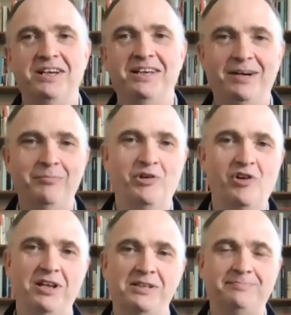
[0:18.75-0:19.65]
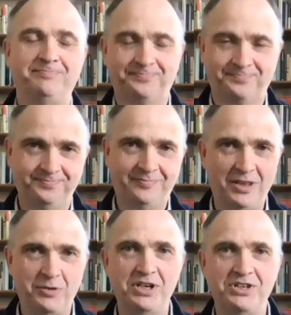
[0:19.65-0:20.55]
that'd be great. So my
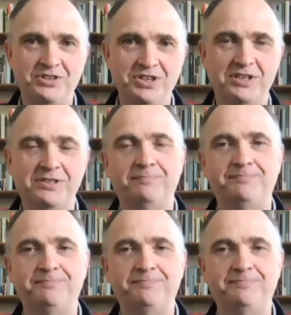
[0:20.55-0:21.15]
question is this: